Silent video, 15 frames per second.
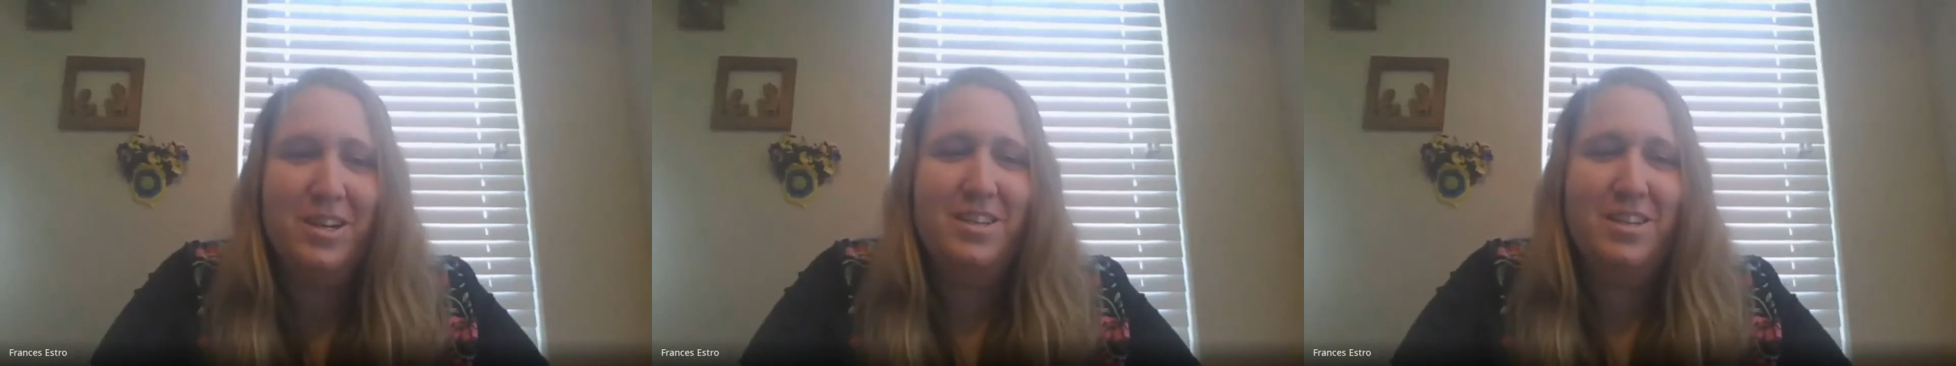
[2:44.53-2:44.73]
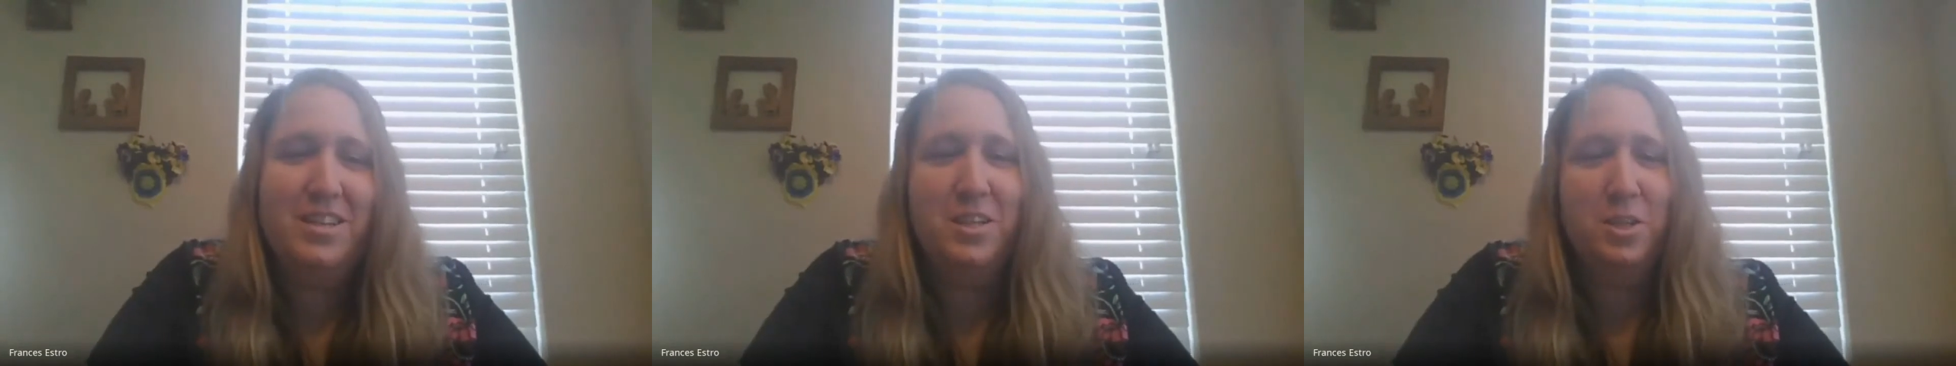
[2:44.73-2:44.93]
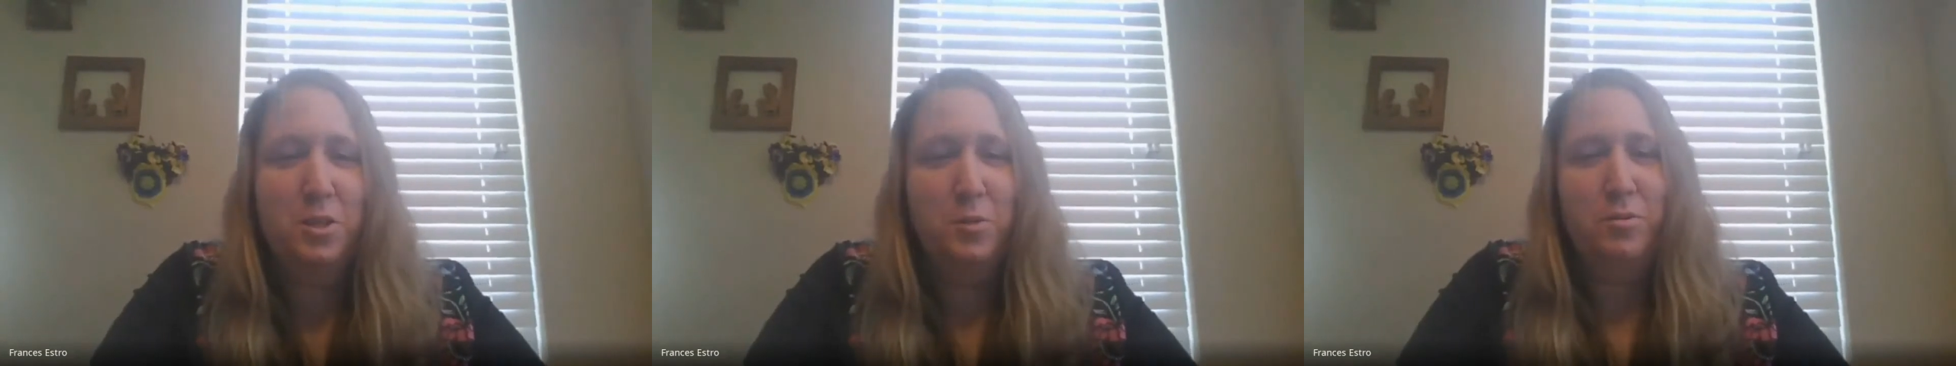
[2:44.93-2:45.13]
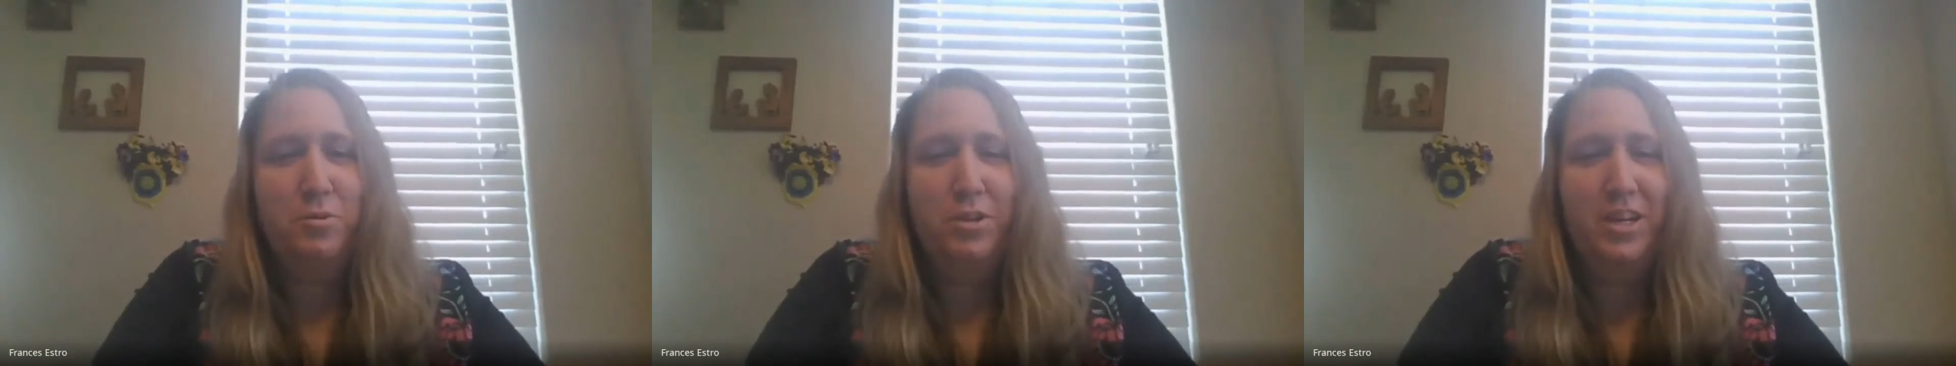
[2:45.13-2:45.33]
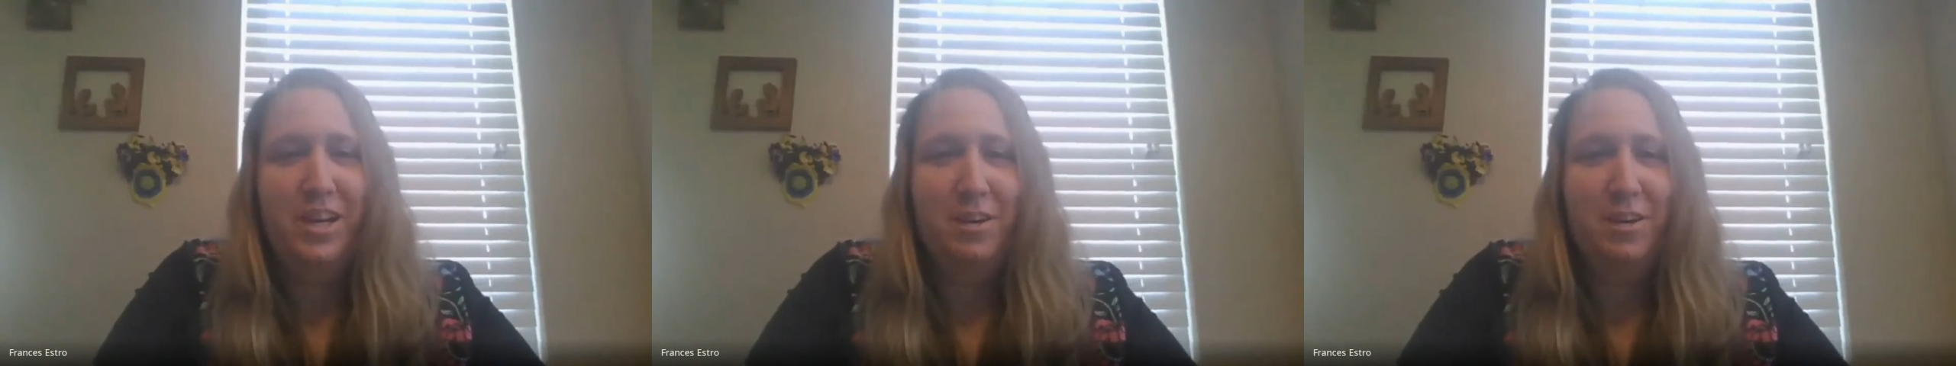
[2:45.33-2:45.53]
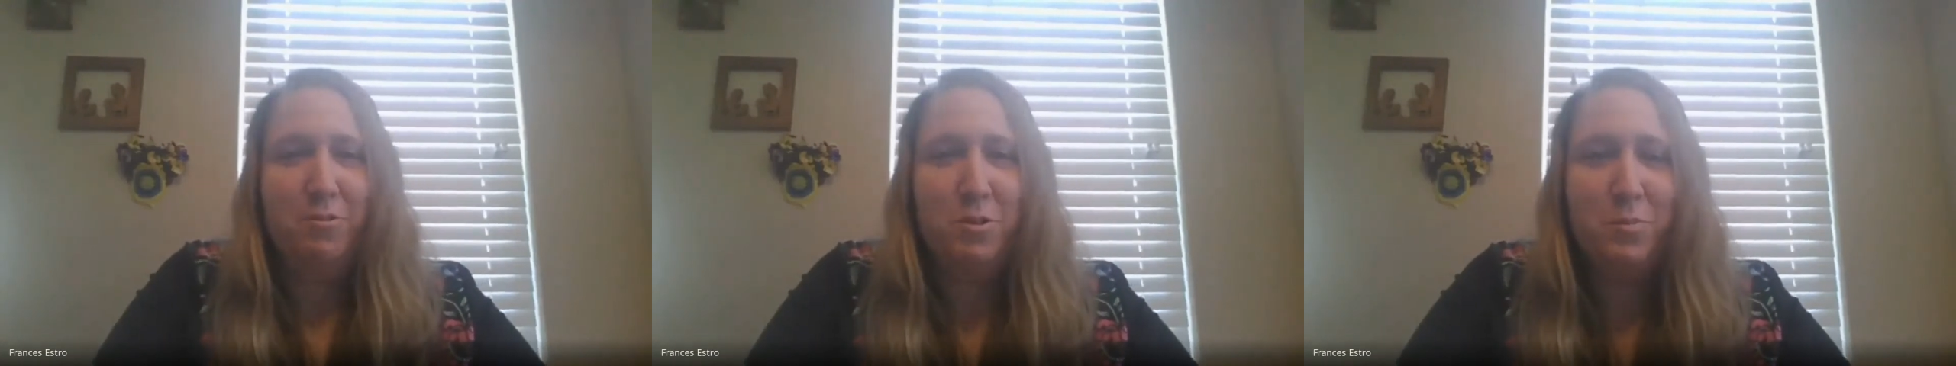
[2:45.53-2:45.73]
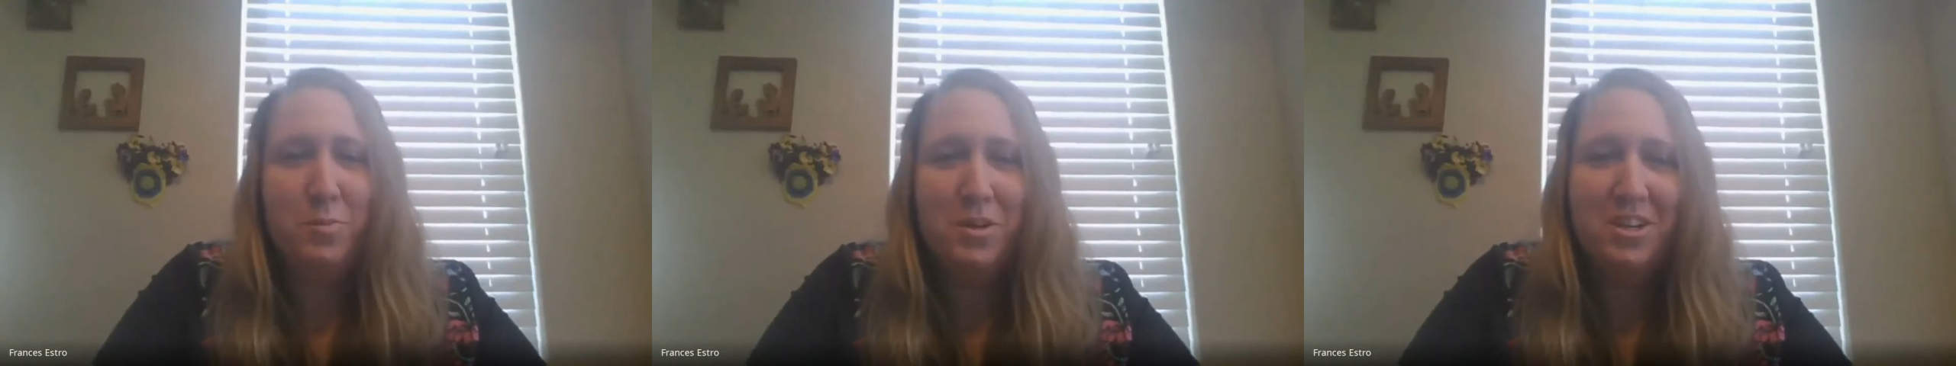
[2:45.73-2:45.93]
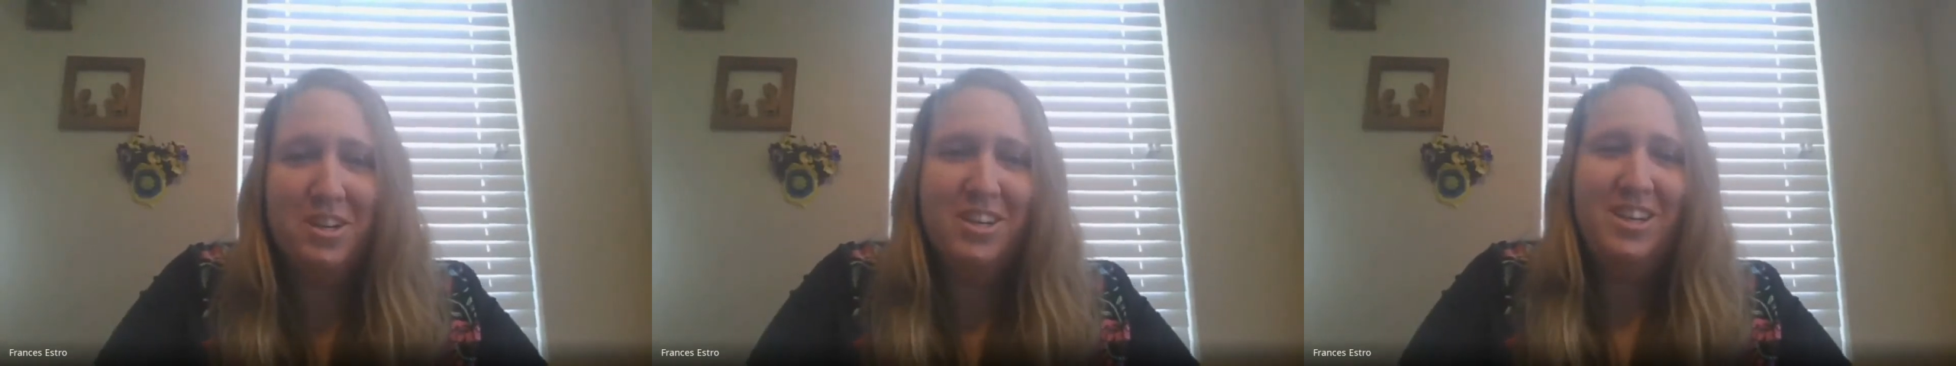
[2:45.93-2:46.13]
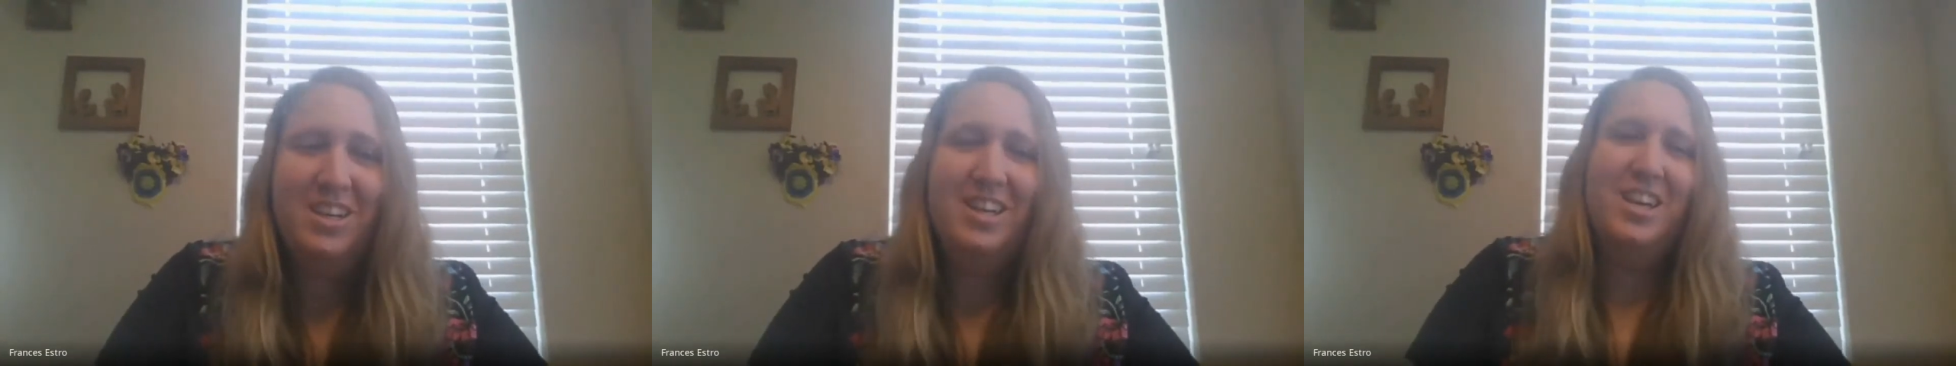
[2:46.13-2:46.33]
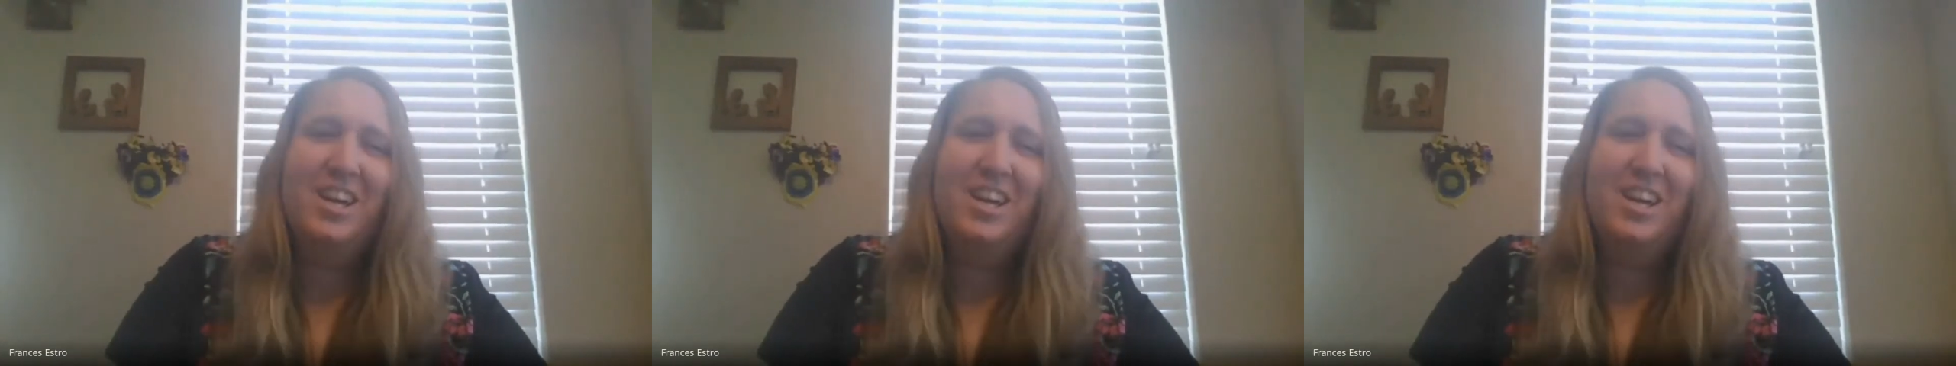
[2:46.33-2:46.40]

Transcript: and I teach pre-algebra.